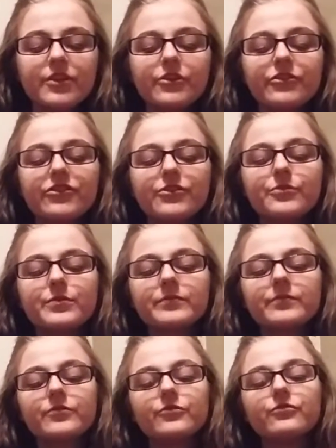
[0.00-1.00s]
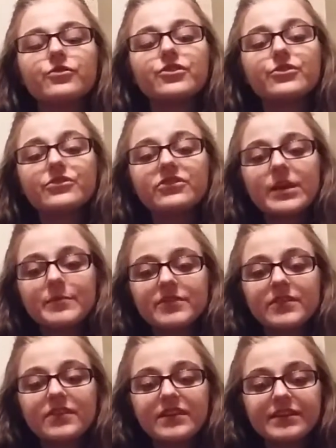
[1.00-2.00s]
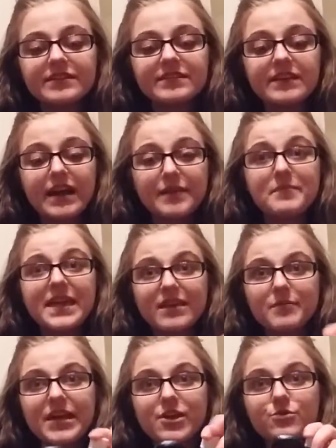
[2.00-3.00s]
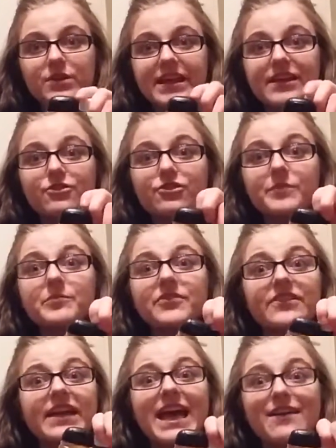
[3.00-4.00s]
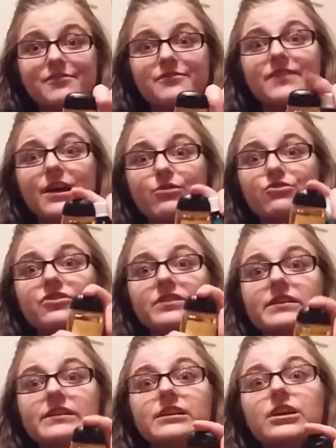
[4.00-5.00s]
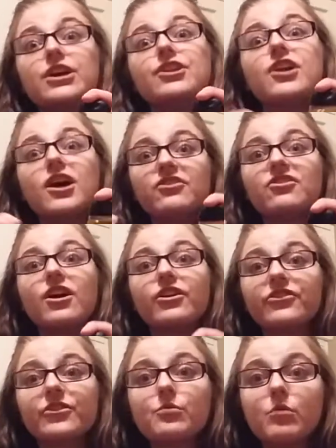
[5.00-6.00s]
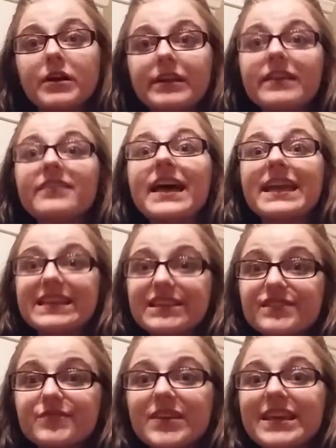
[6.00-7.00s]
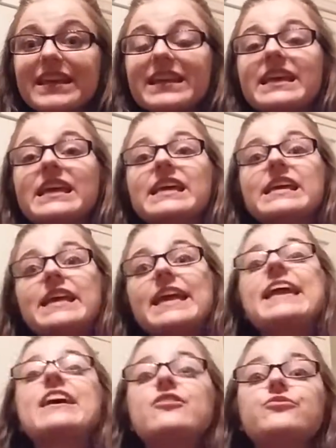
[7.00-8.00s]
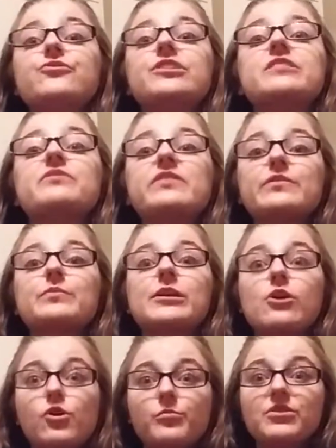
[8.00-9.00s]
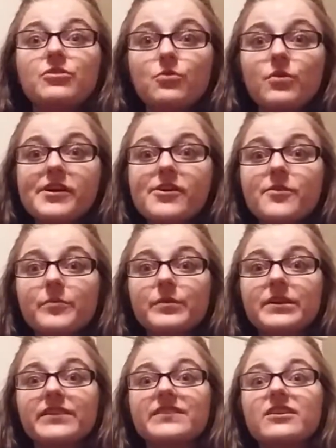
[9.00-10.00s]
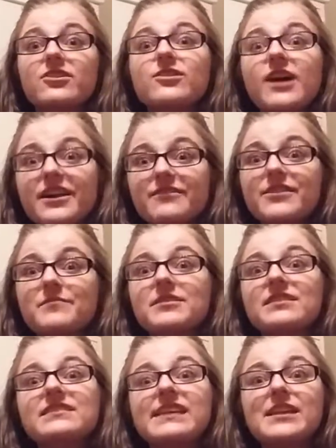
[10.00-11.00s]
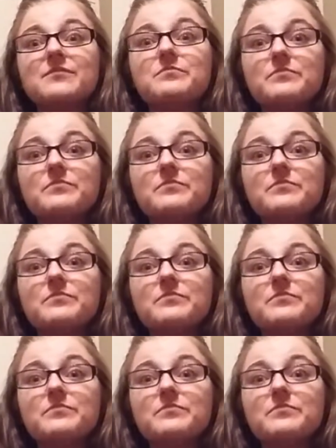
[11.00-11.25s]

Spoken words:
So for those types of things, I make my own hand cream because I haven't found a non-toxic one that is vegan and free of sweet almond oil, because a lot of them contain